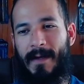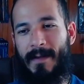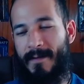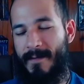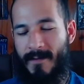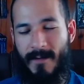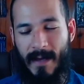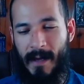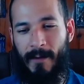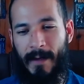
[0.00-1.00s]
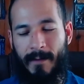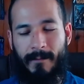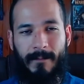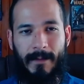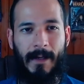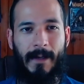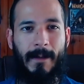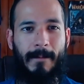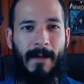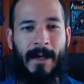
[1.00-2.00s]
and this is just how I
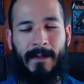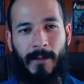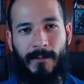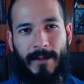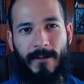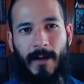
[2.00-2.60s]
deliver it.